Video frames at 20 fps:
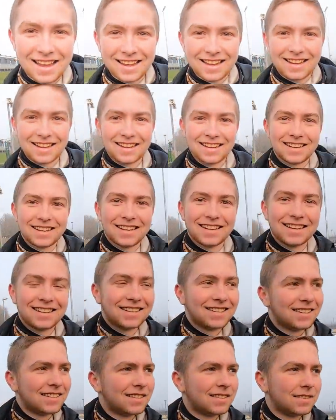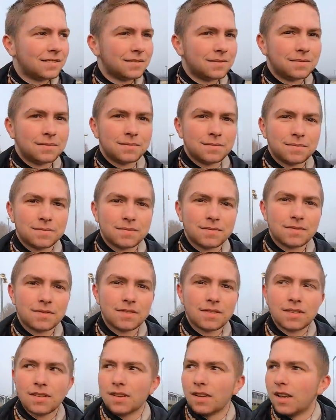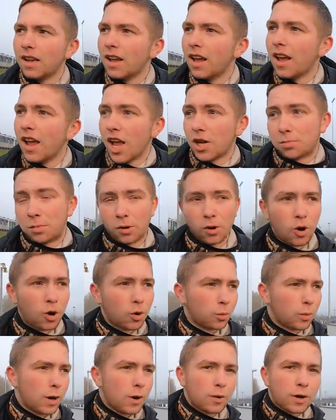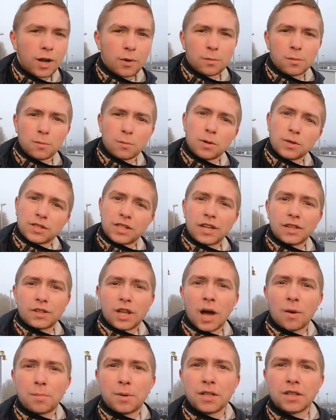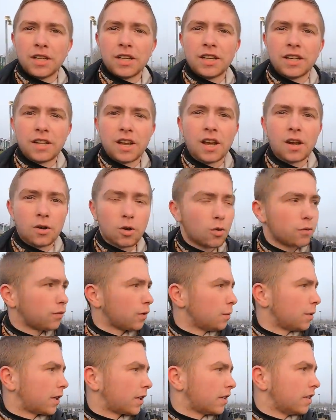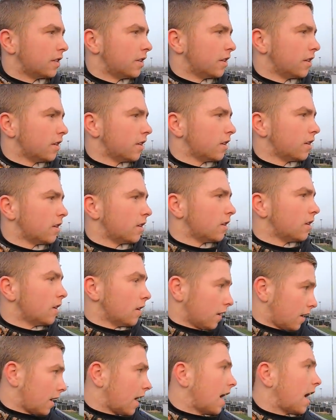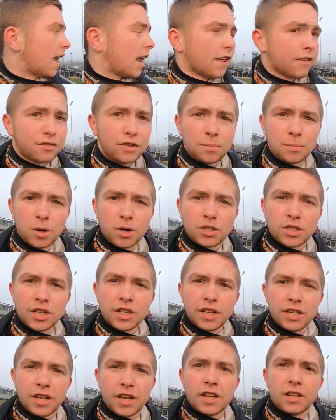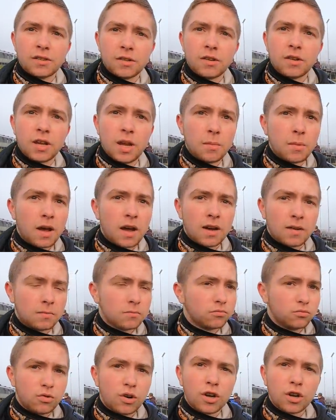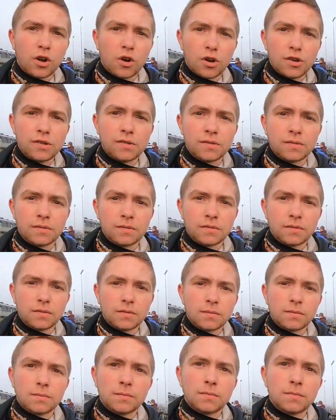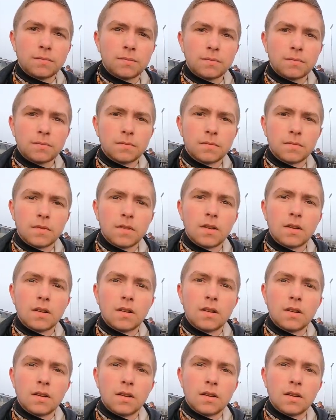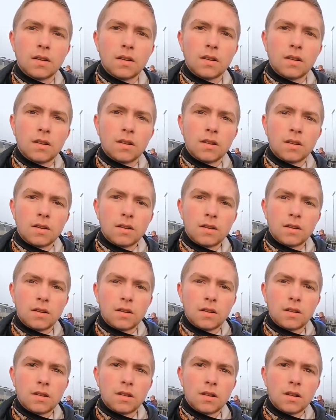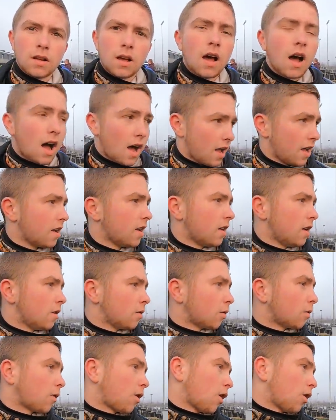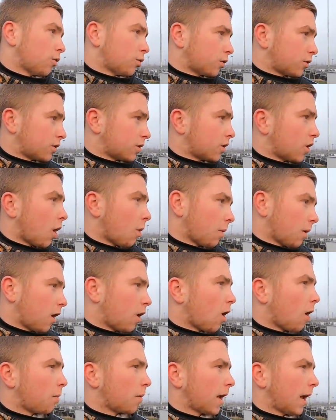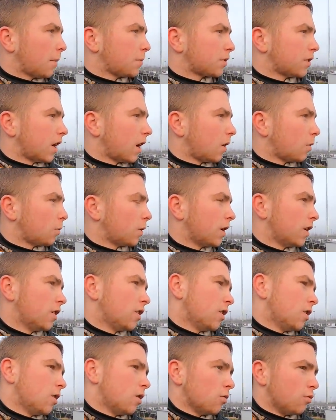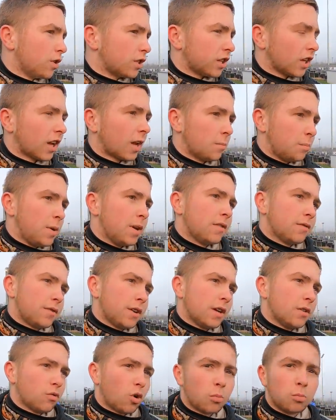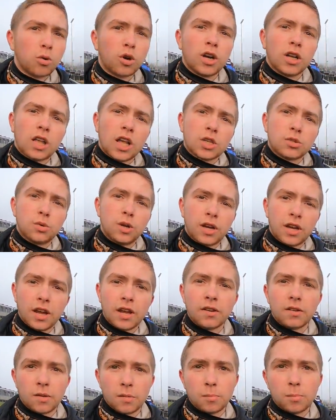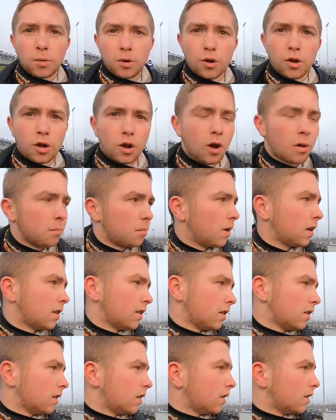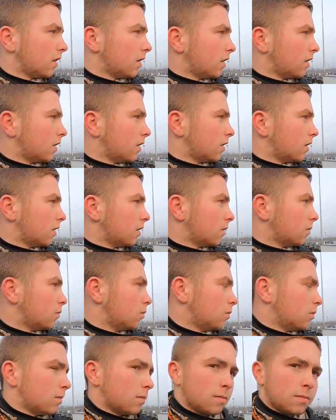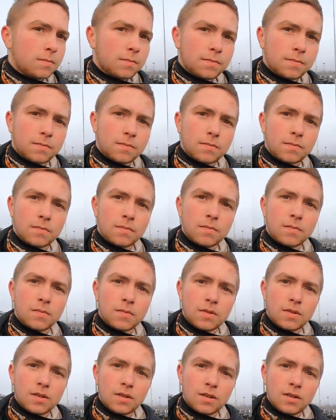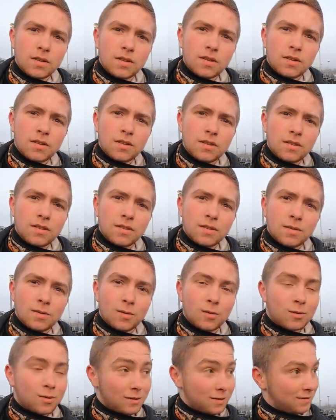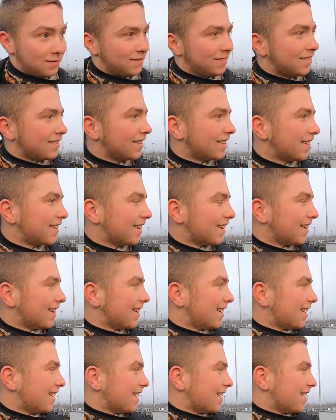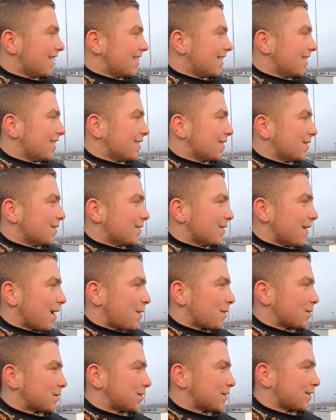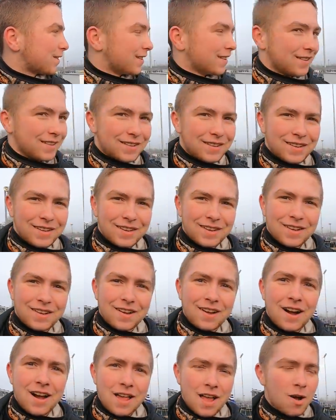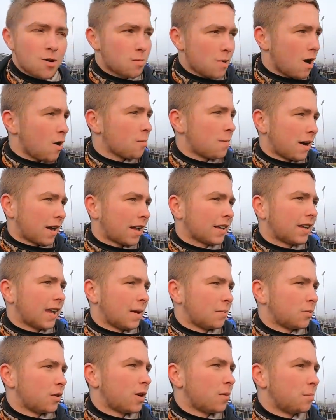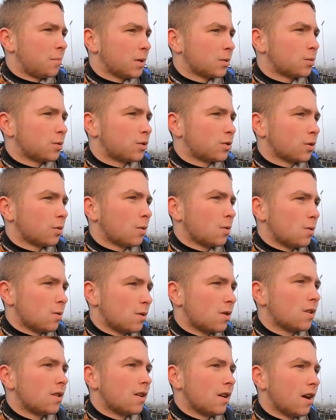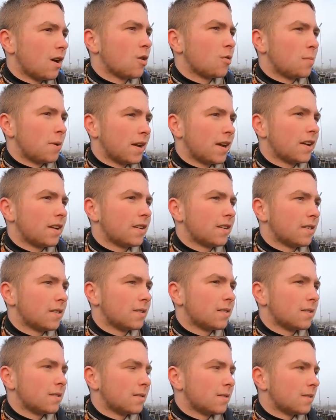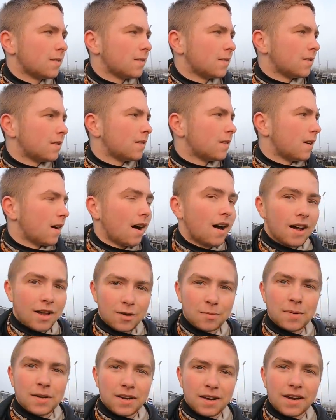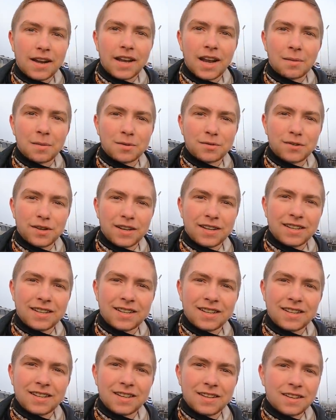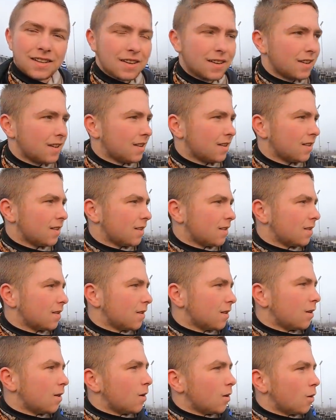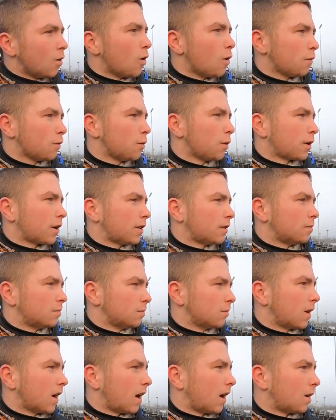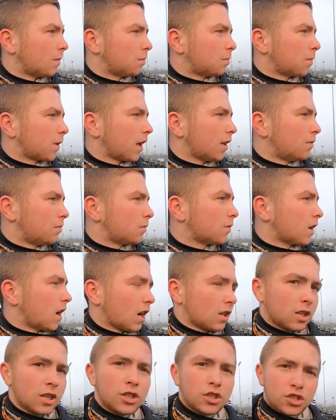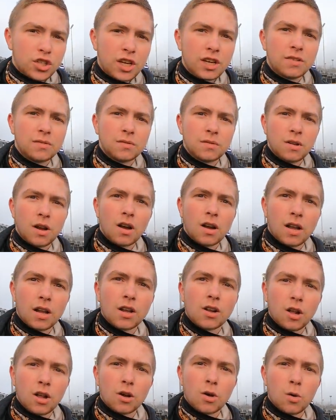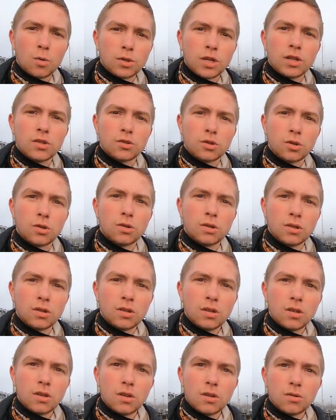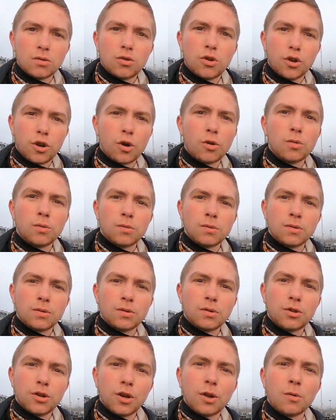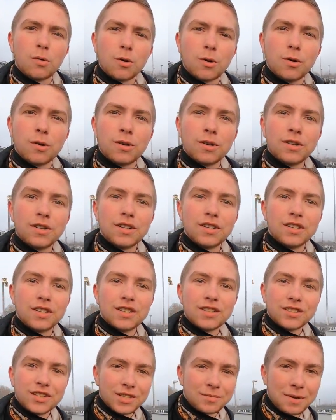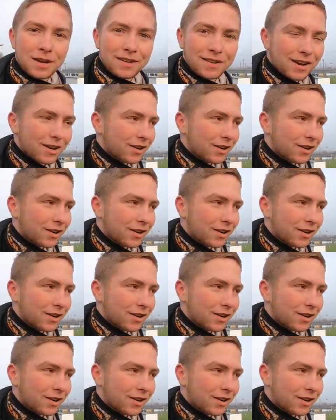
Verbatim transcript: snood and stuff. How has the season been going? It's been going well, Ken. We're sitting top of the league in that. Yep. Hopefully, we can get in our three points here today and keep that run going. So, currently top of the league, but with a few games in hand as well, right? Aye. We've got cup, cup games in that. We recently got beat for Rob Roy last yep. weekend. So, yeah. Cup, but but you got through the big Scottish Cup against Hamilton, and you got Hearts in the next game. Oh, that'll, that'll be a good game, did it? Yeah. It'll, be. It'll be insane, won't it? Aye, ah, it'll be. And so, what do you think the score will be today then? Hopefully, we can get a, get a clean sheet and yep. get a couple of goals in. So nice. We might enjoy. Two yeah, two 0 Nice. Cheers, mate.